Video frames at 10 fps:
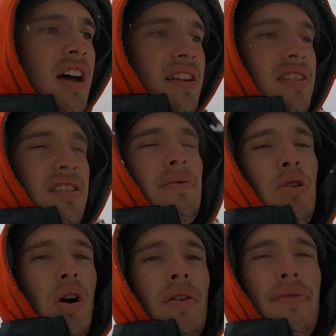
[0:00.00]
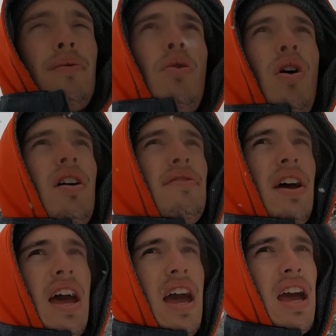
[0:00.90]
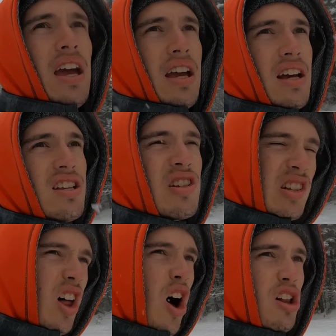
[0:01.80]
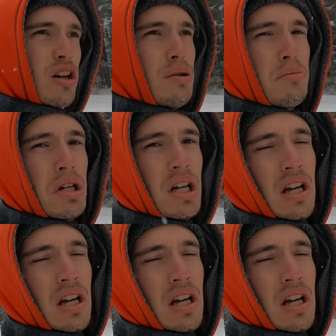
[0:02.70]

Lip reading: since I'm going for more of a slalom